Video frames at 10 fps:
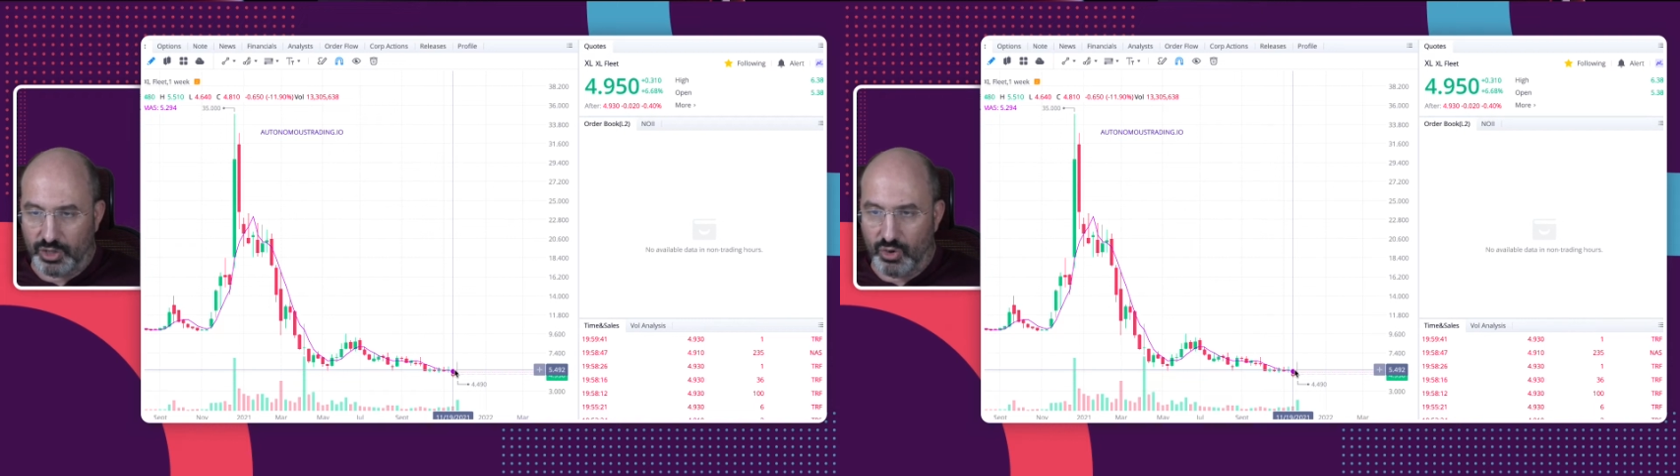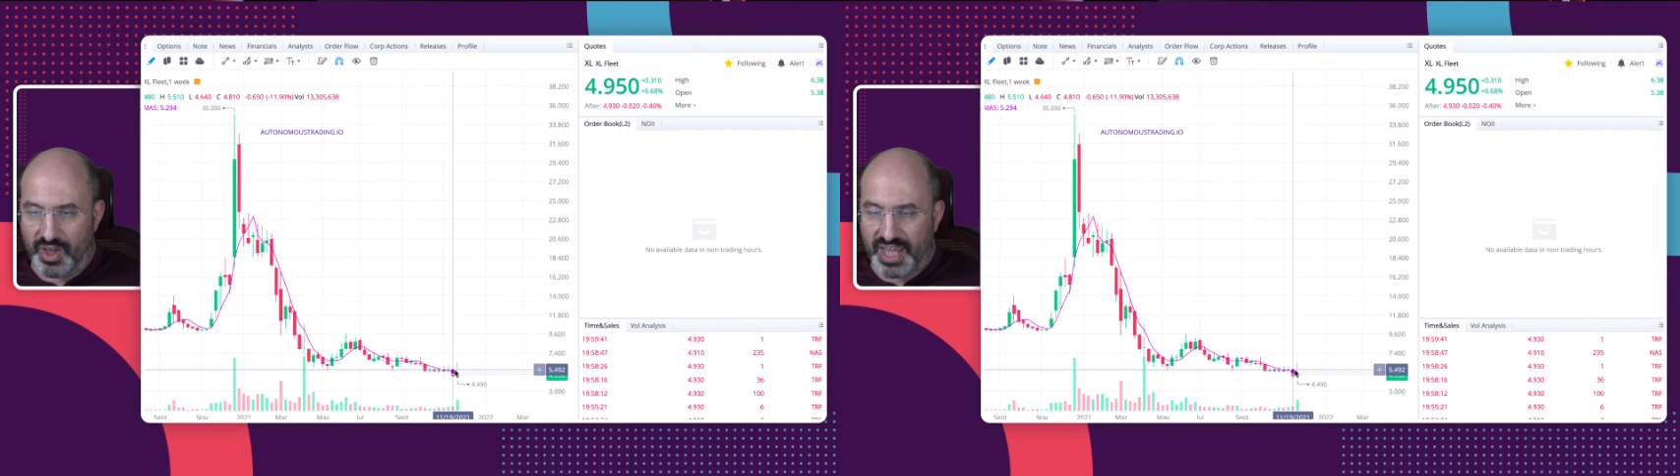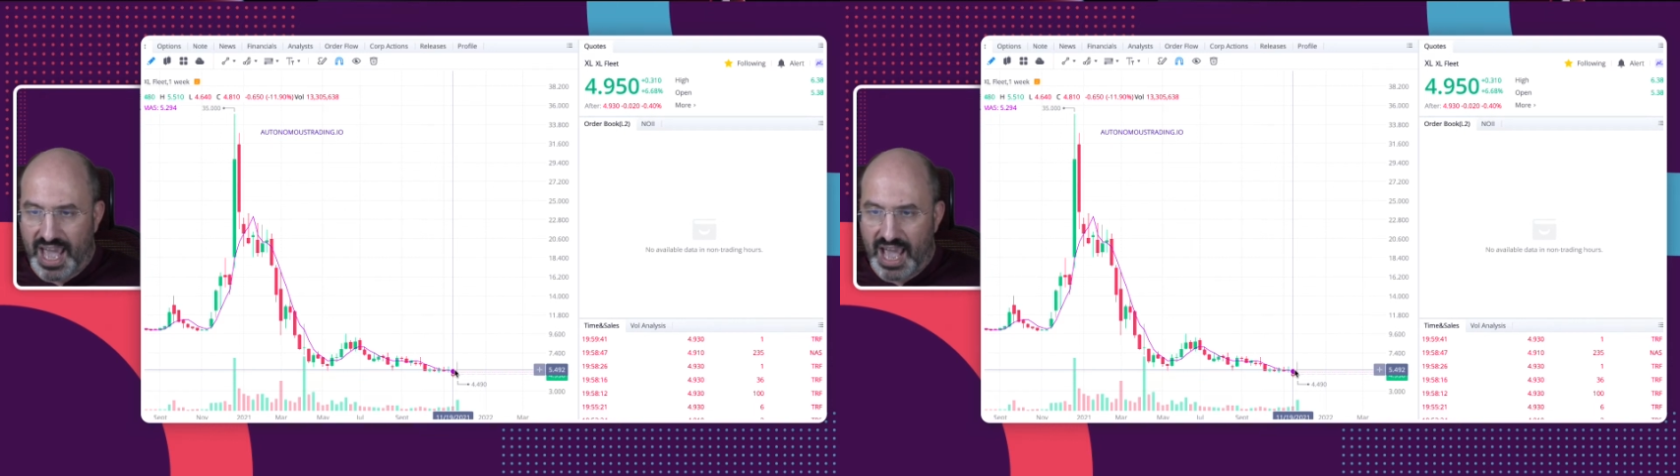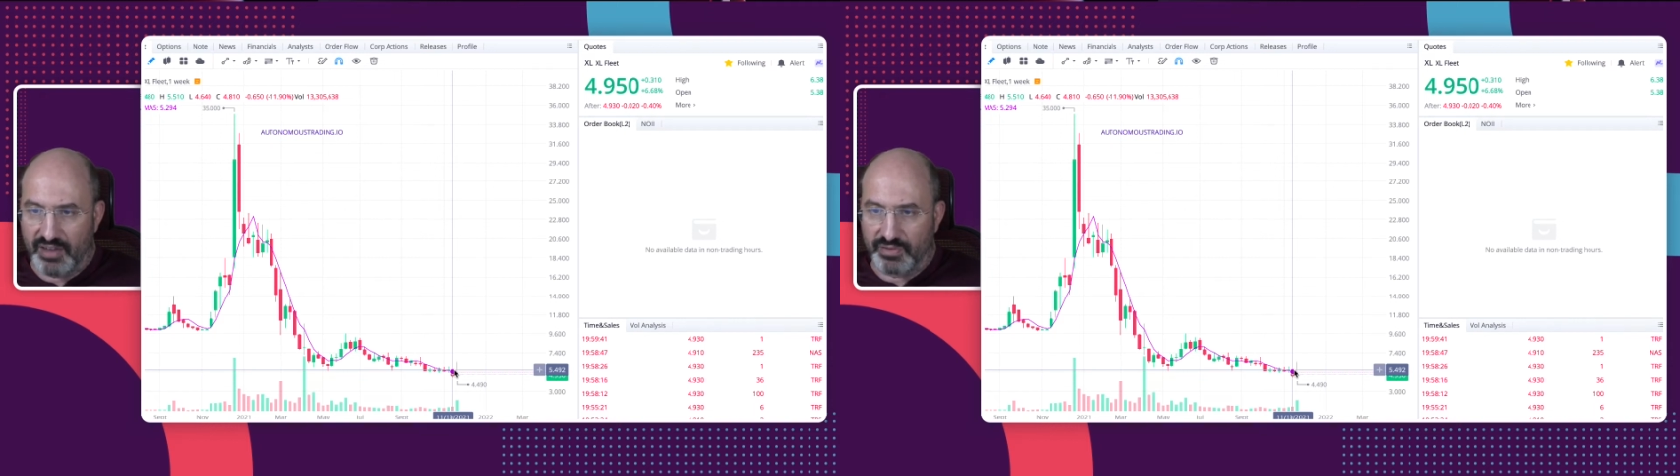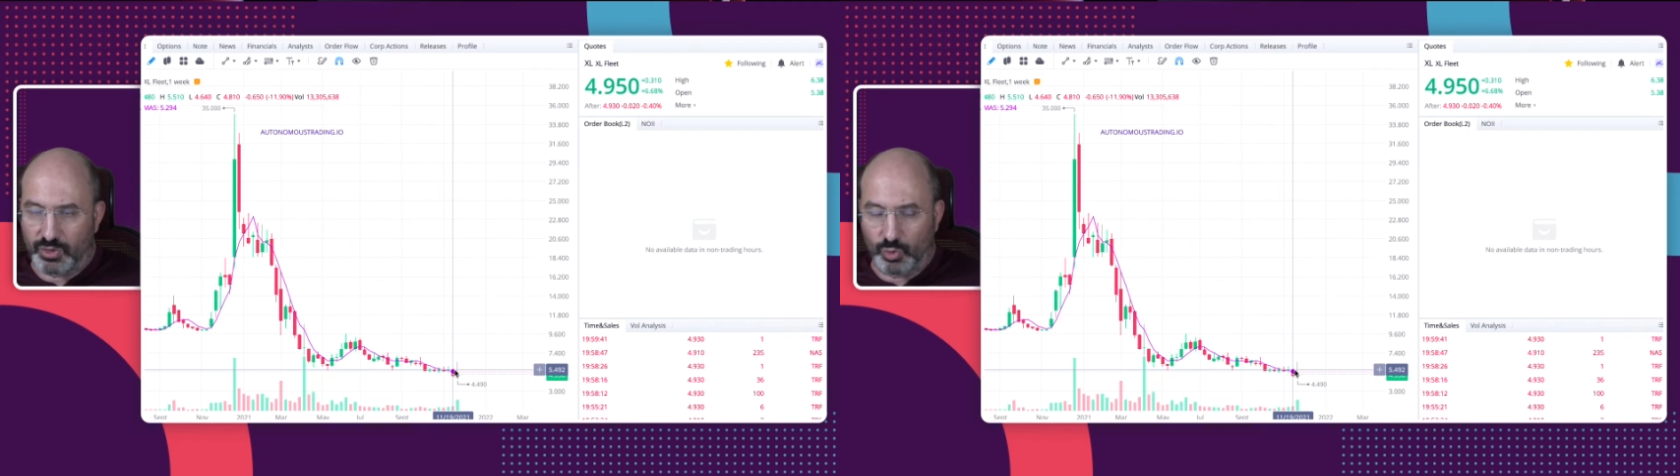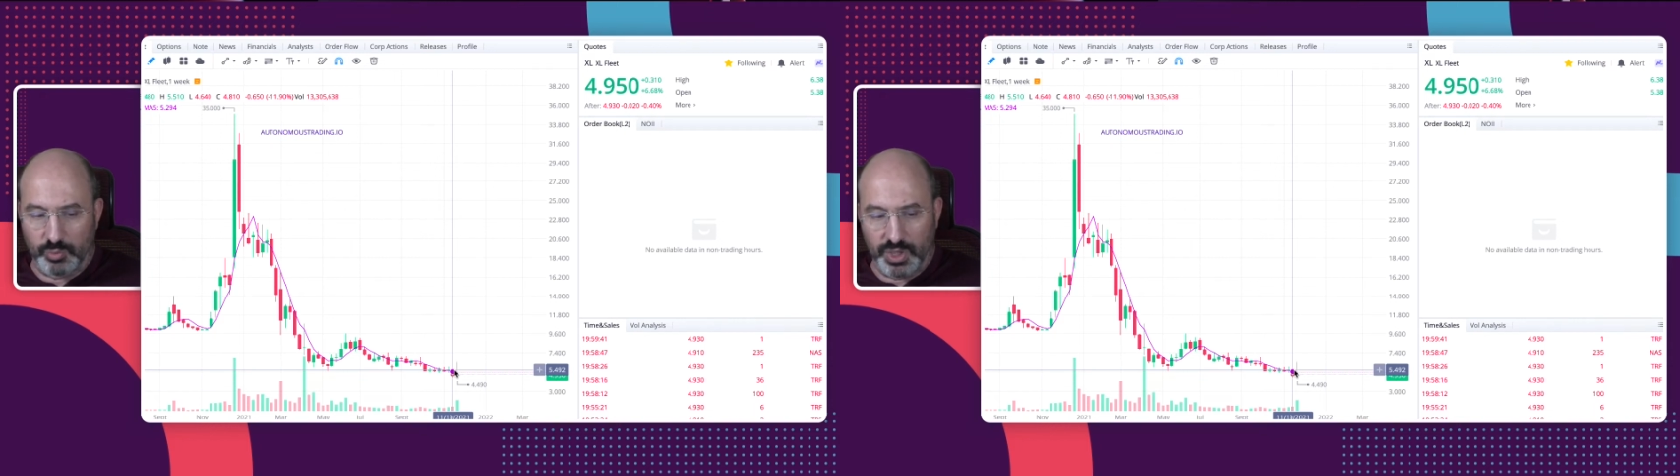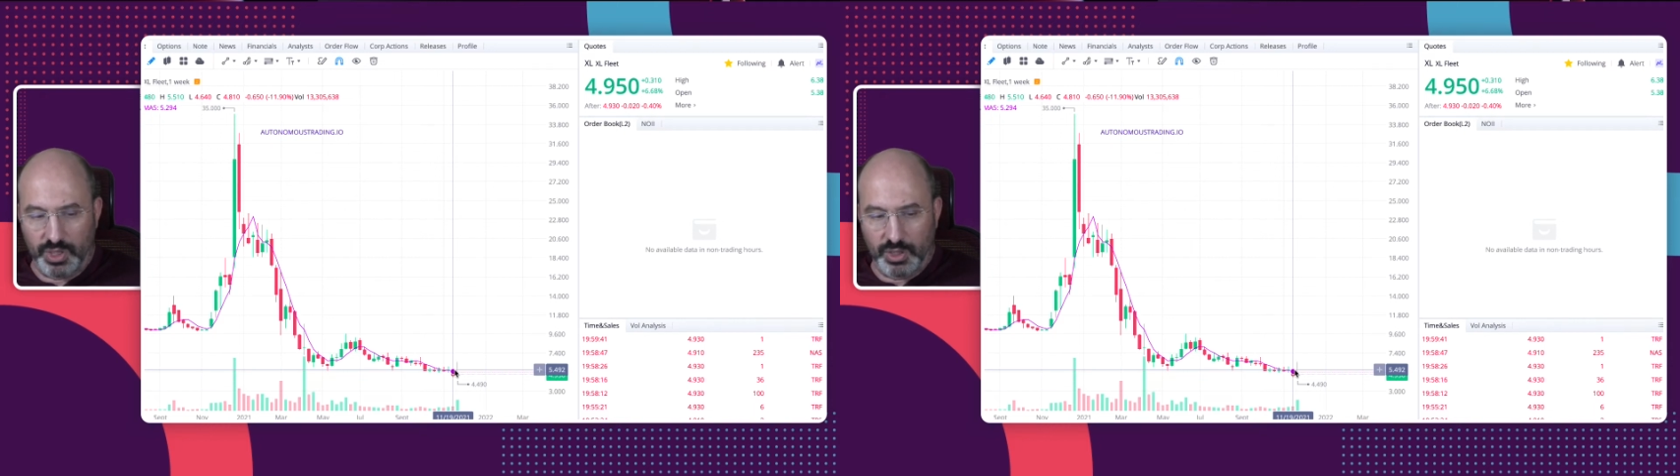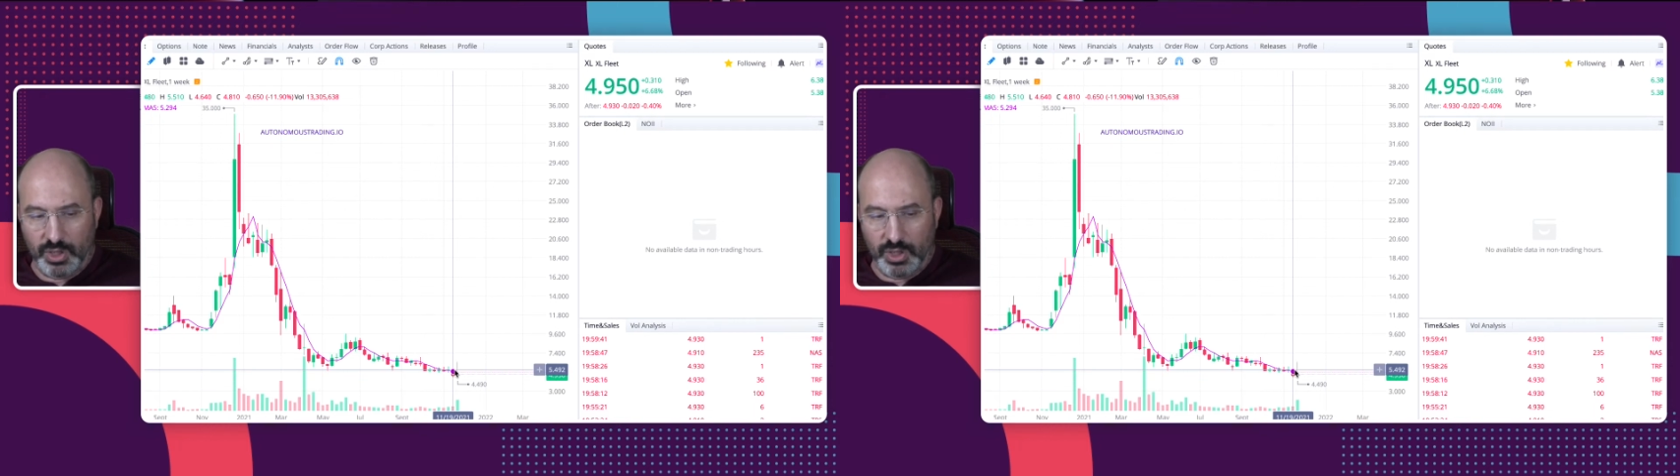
going ever to be